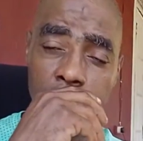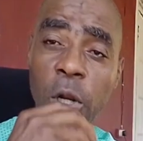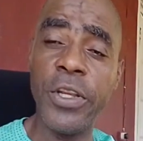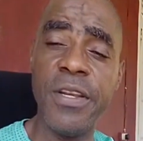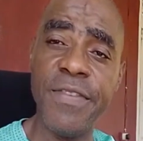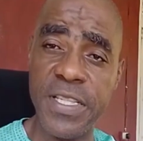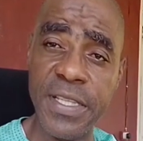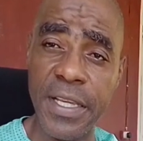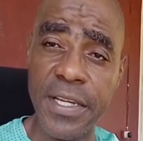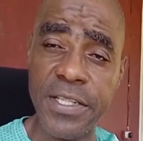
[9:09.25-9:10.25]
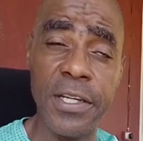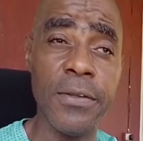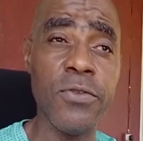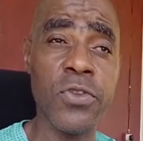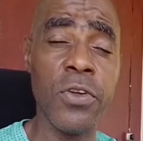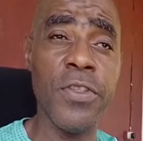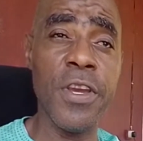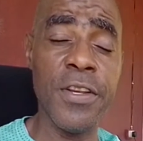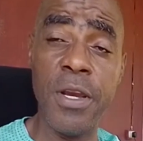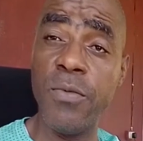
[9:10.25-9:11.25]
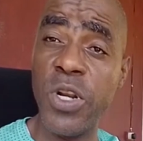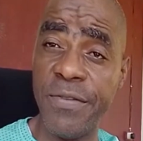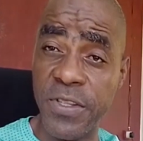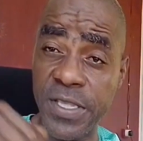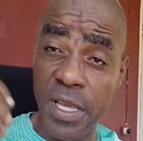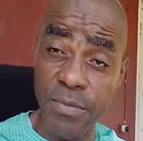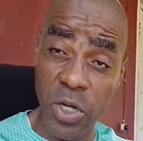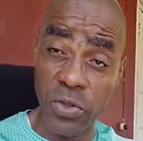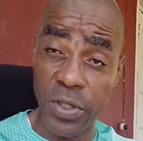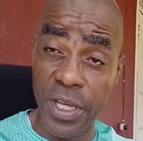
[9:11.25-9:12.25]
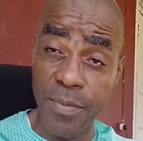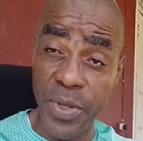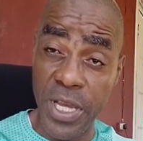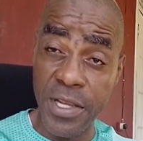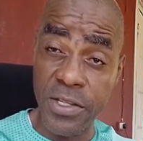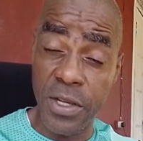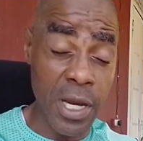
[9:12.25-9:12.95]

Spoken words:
blood investigation. So there and then would have to send me go to KPH,